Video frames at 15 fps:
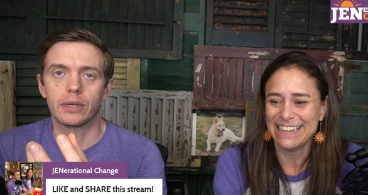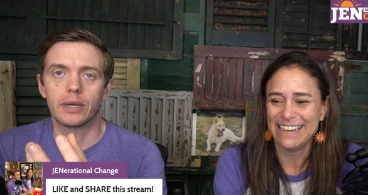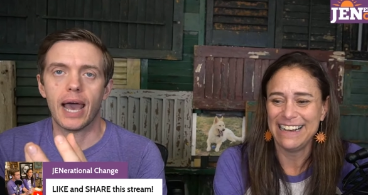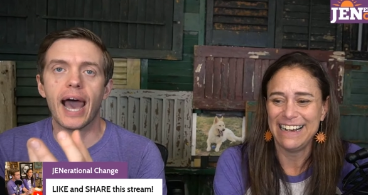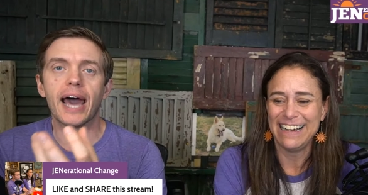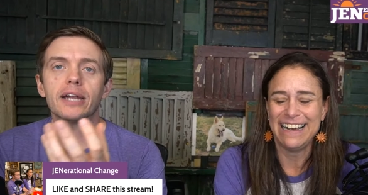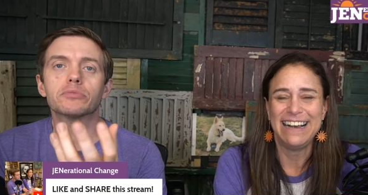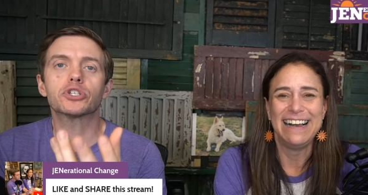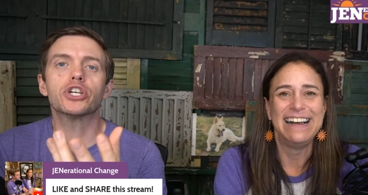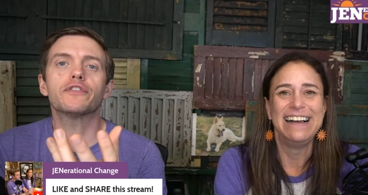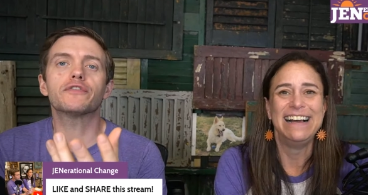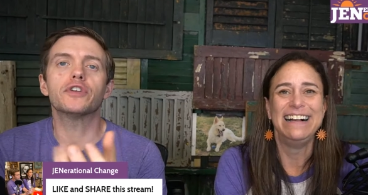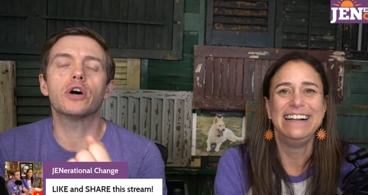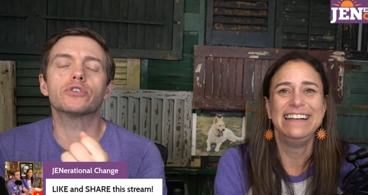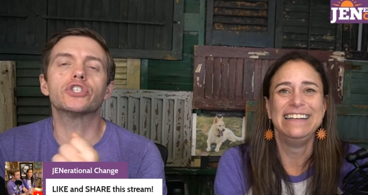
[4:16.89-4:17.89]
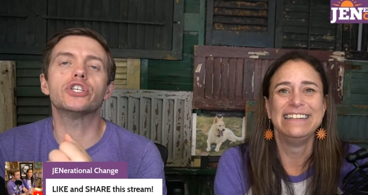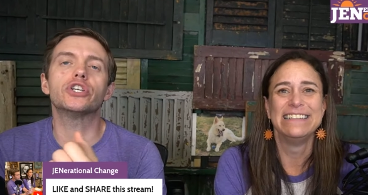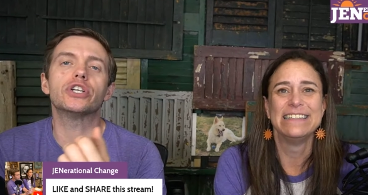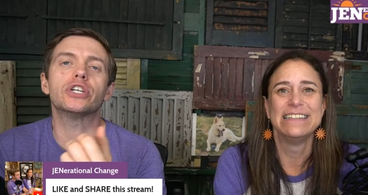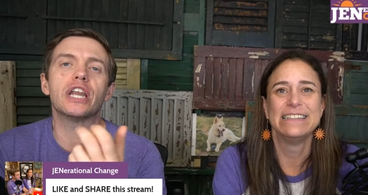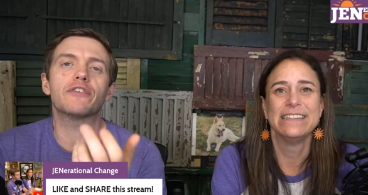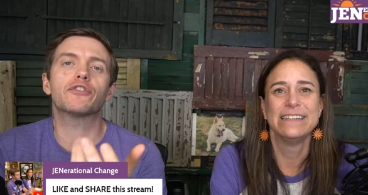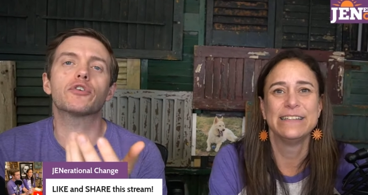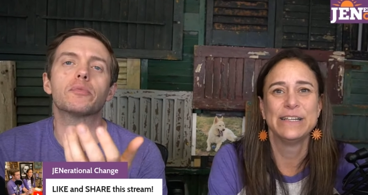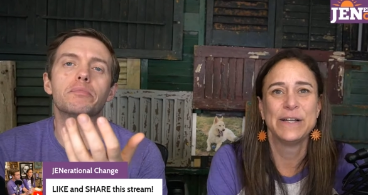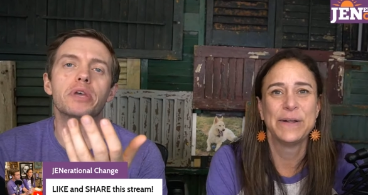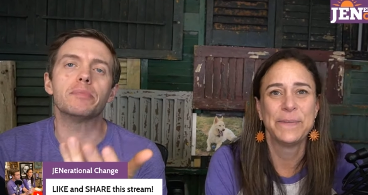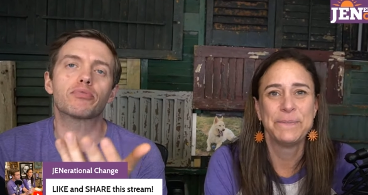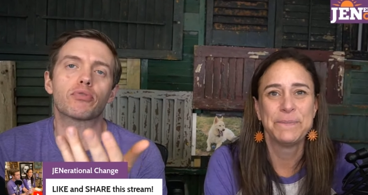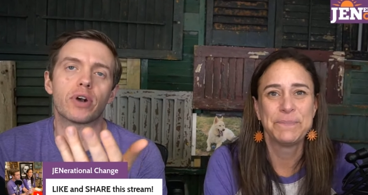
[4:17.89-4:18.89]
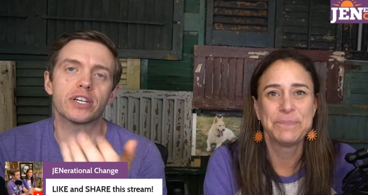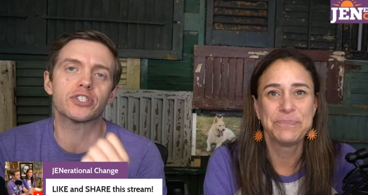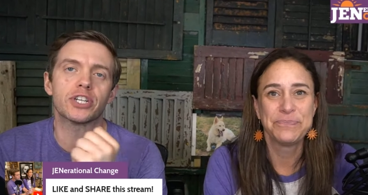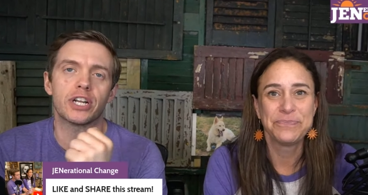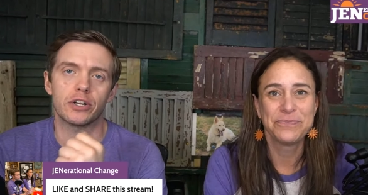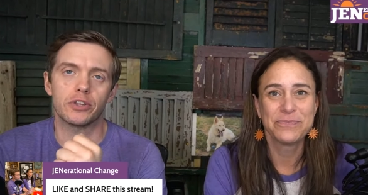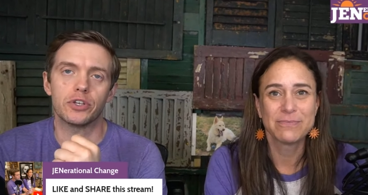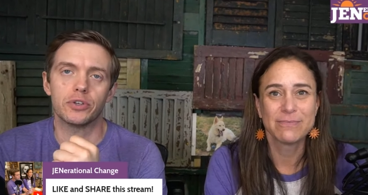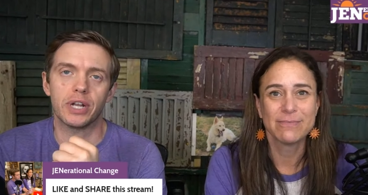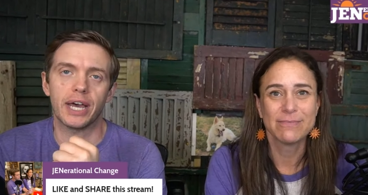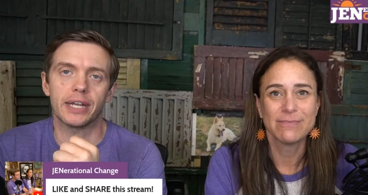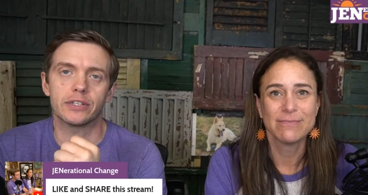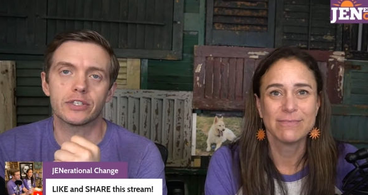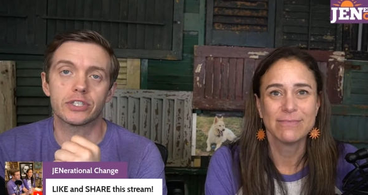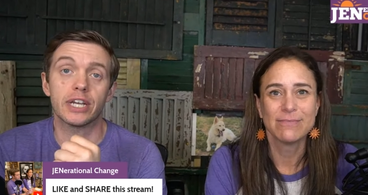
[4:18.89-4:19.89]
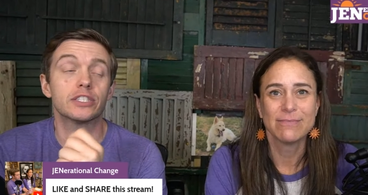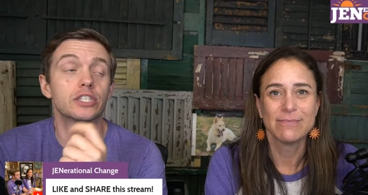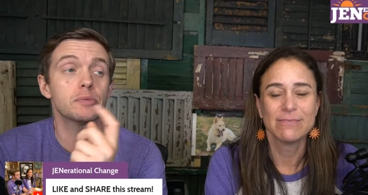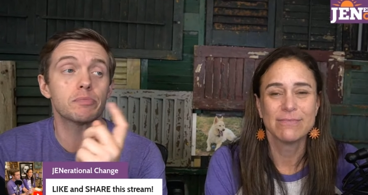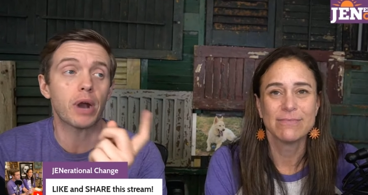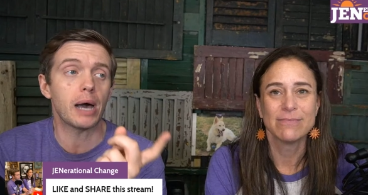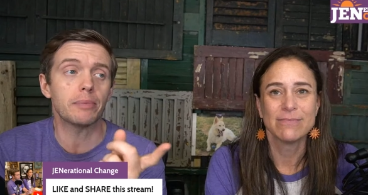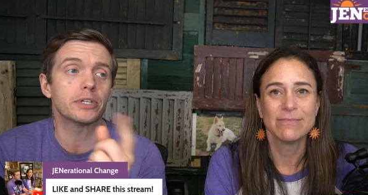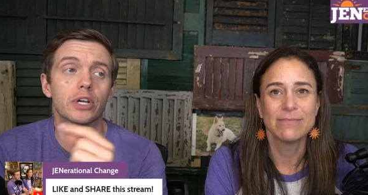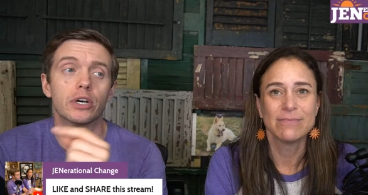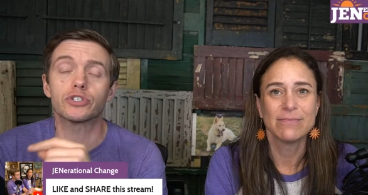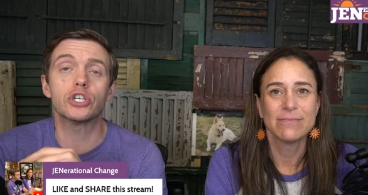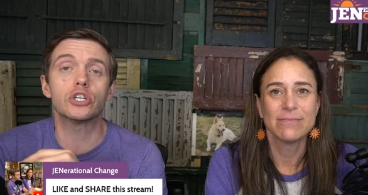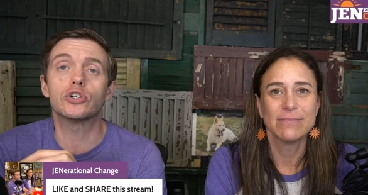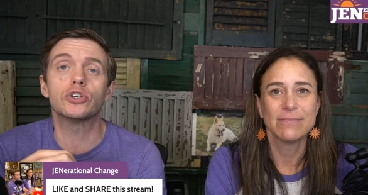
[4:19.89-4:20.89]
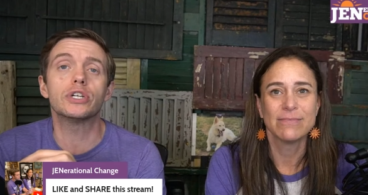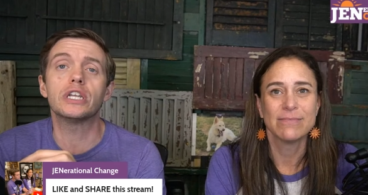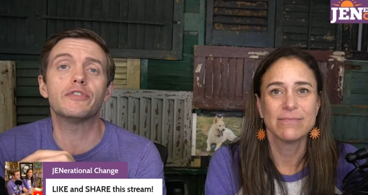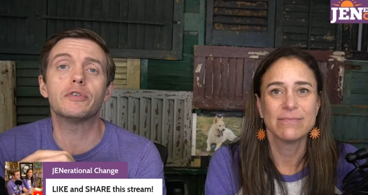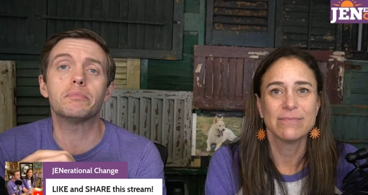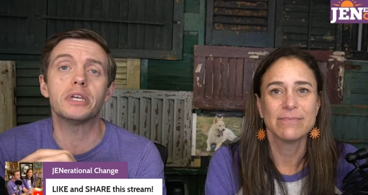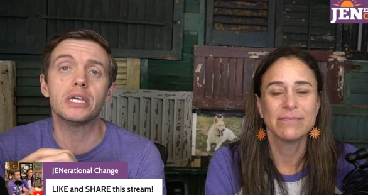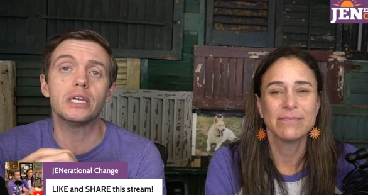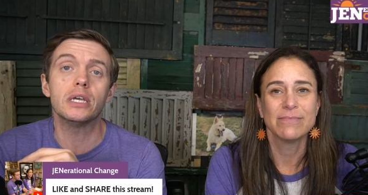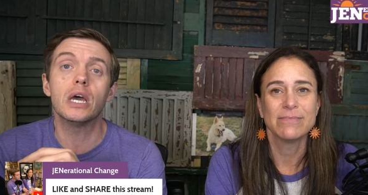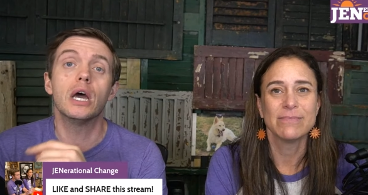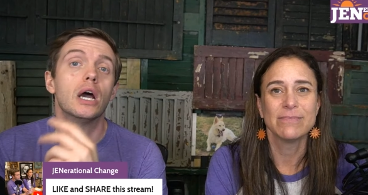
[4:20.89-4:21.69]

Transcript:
Speaker 1: Adam Schiff knows he could never be president of the United States. He probably knows he couldn't even be